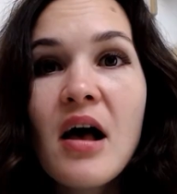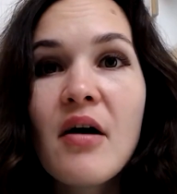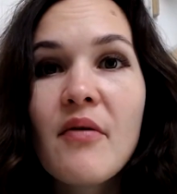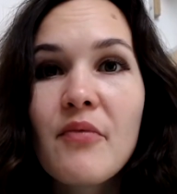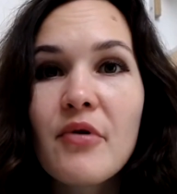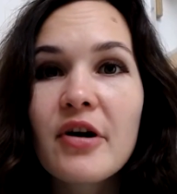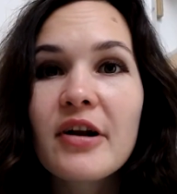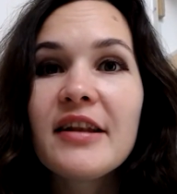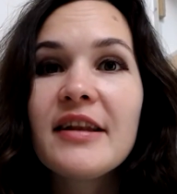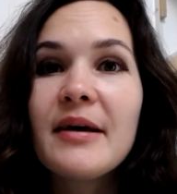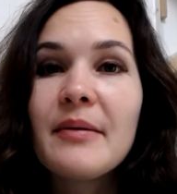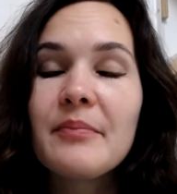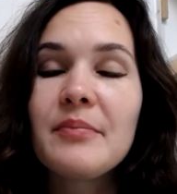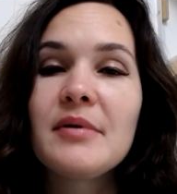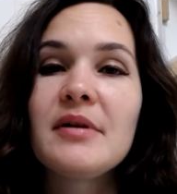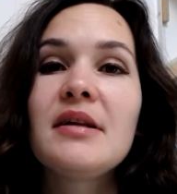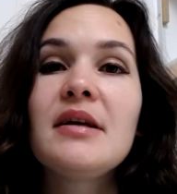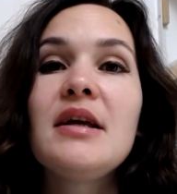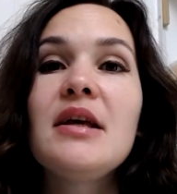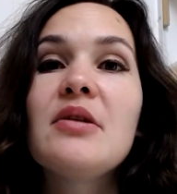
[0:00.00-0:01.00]
For example,
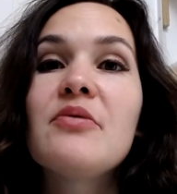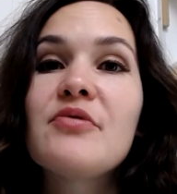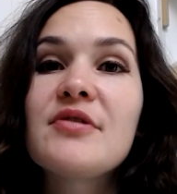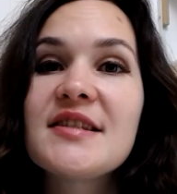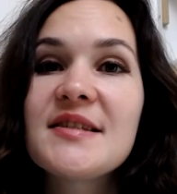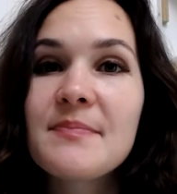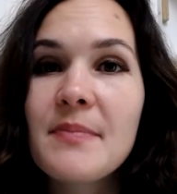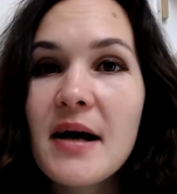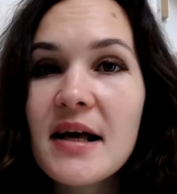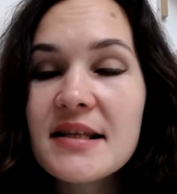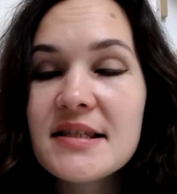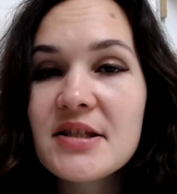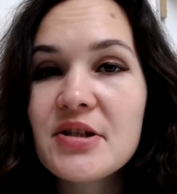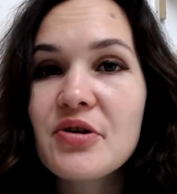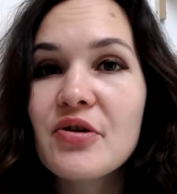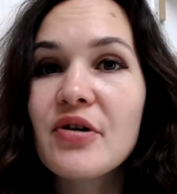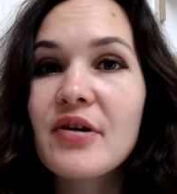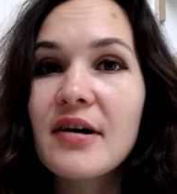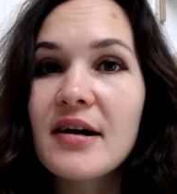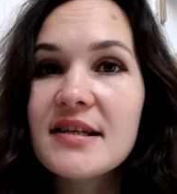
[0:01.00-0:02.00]
in response to a
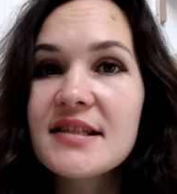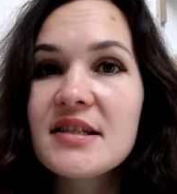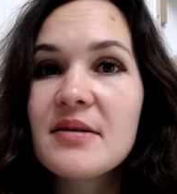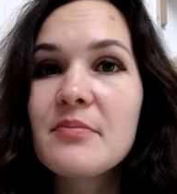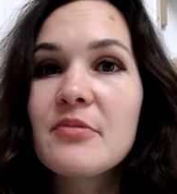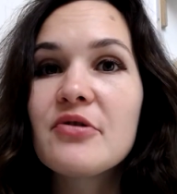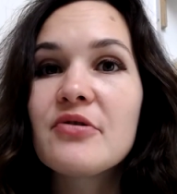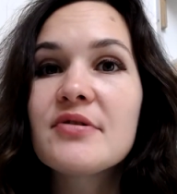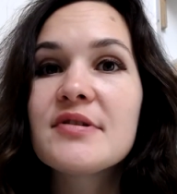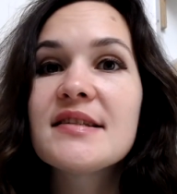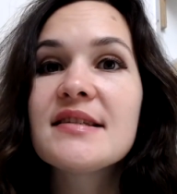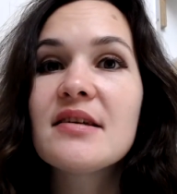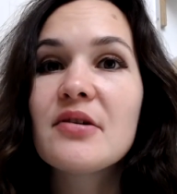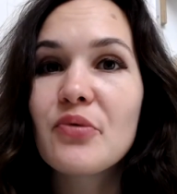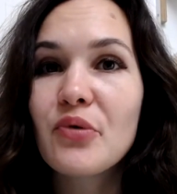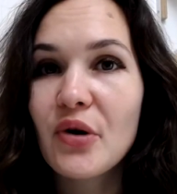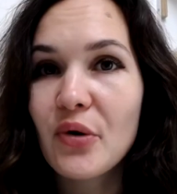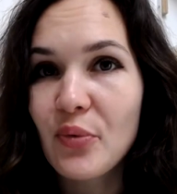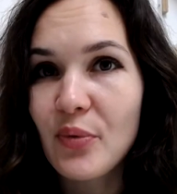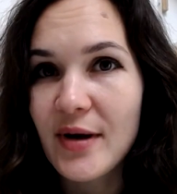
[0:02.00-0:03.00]
customer's
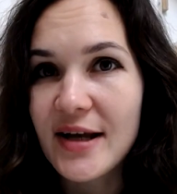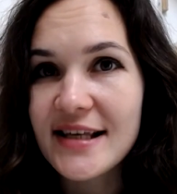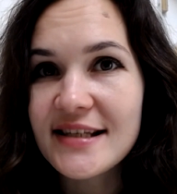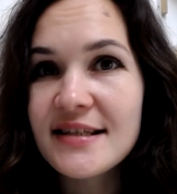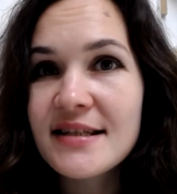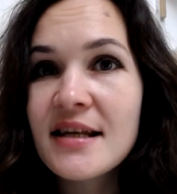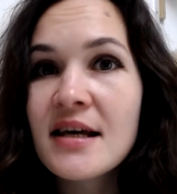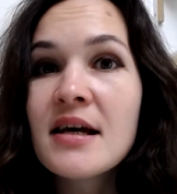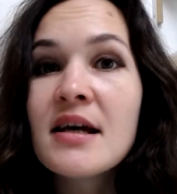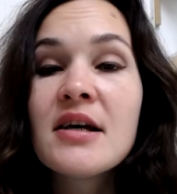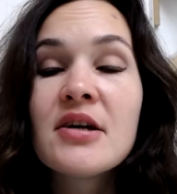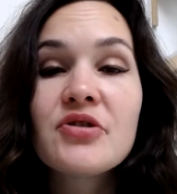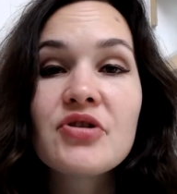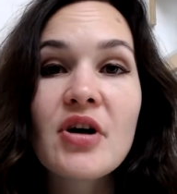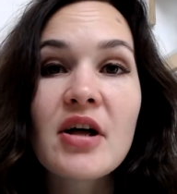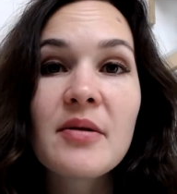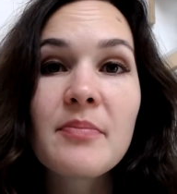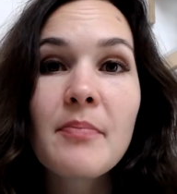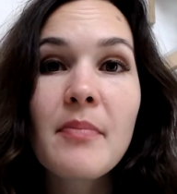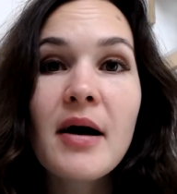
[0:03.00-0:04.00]
request to
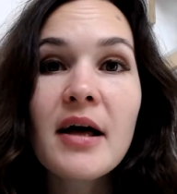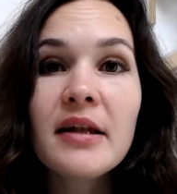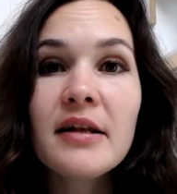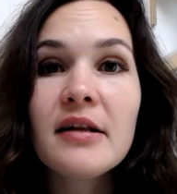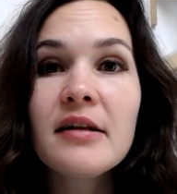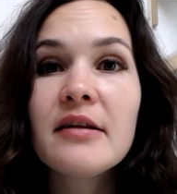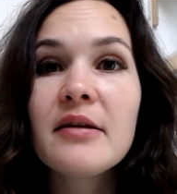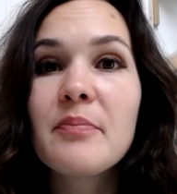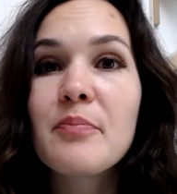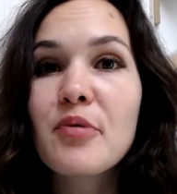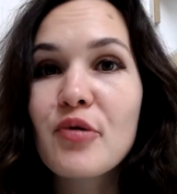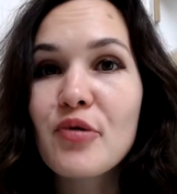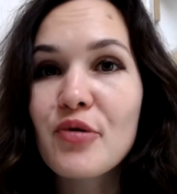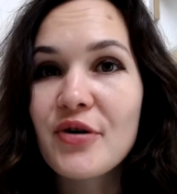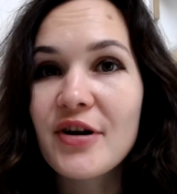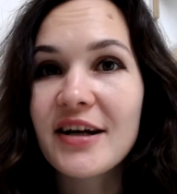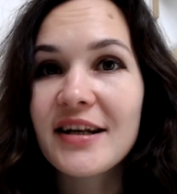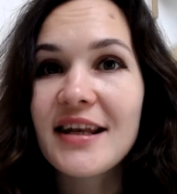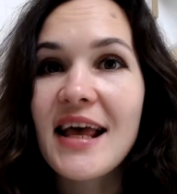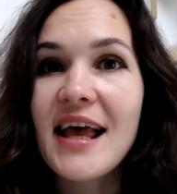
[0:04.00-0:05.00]
unbundle the product
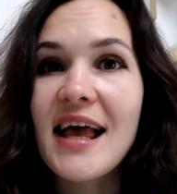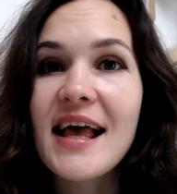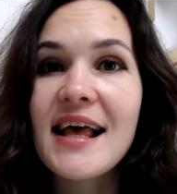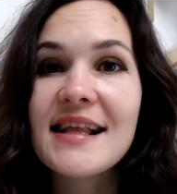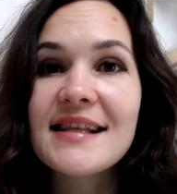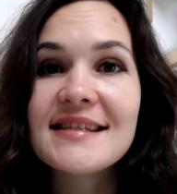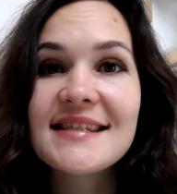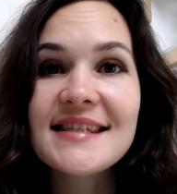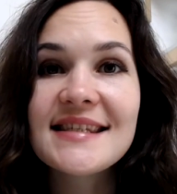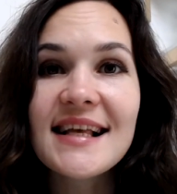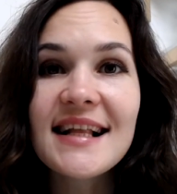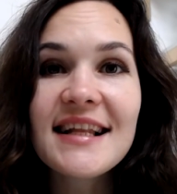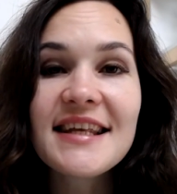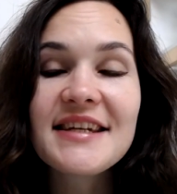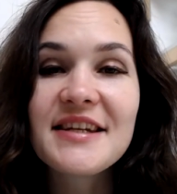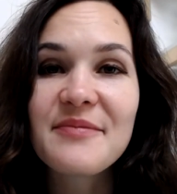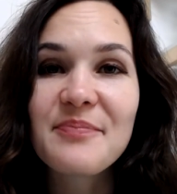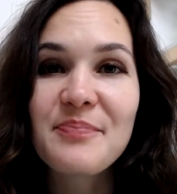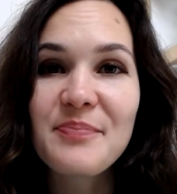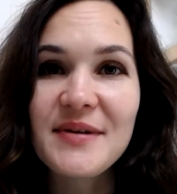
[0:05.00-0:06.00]
and sell it in
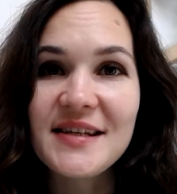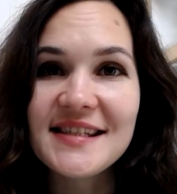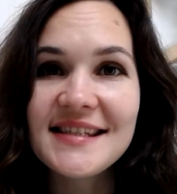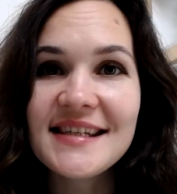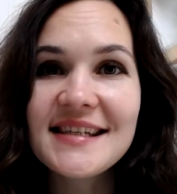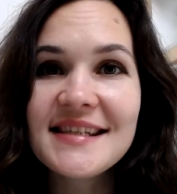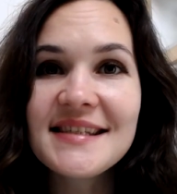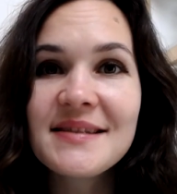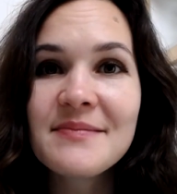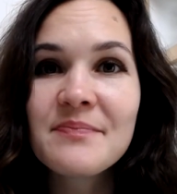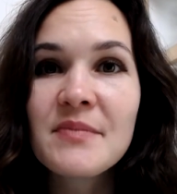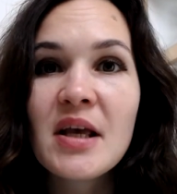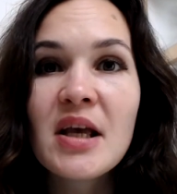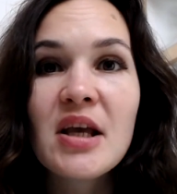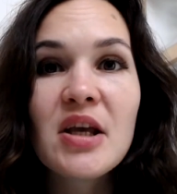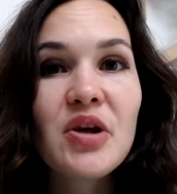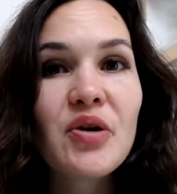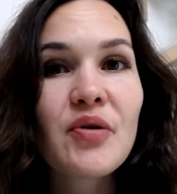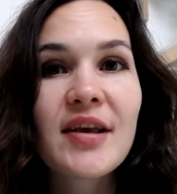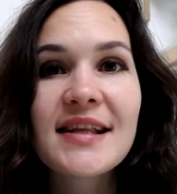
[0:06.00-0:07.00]
pieces, you
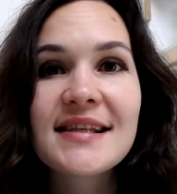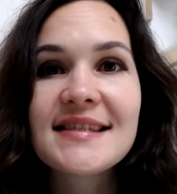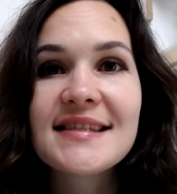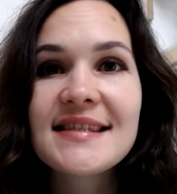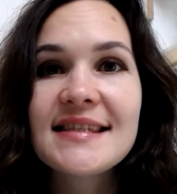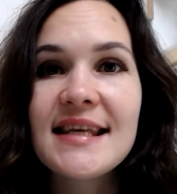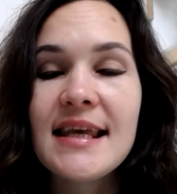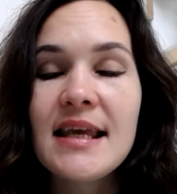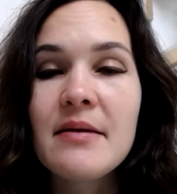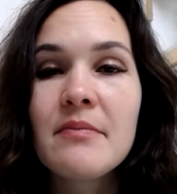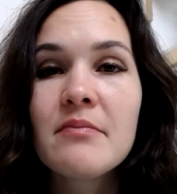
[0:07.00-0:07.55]
can say,